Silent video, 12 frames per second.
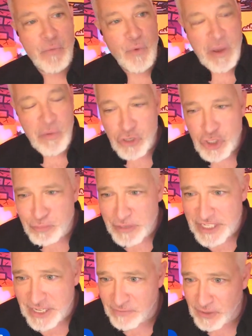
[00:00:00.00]
and we will
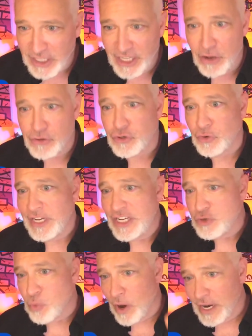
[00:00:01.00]
specifically go through
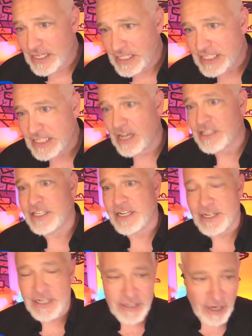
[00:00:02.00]
each one and
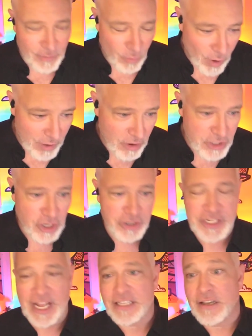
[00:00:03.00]
discuss it and determine what was
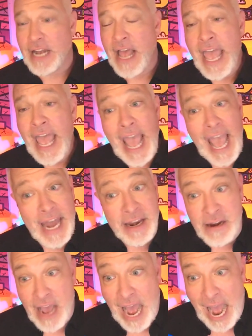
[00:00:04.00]
our stance on it.
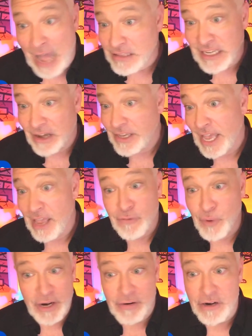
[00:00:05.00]
And I'll tell you,
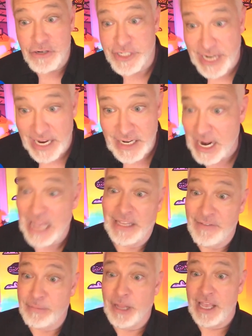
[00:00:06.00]
if we don't understand it, I
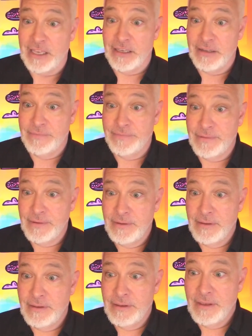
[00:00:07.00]
leave it blank.
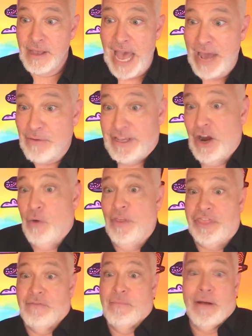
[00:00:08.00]
I don't care
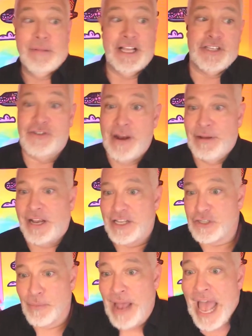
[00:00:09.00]
what the Republicans or
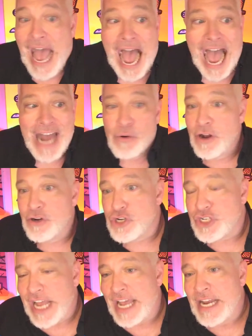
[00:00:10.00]
Democrats told me. I don't
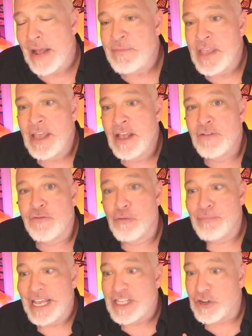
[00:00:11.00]
understand that.
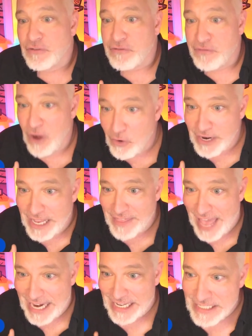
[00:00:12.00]
For me to vote
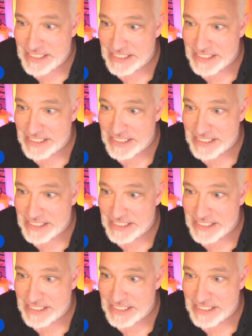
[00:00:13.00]
in that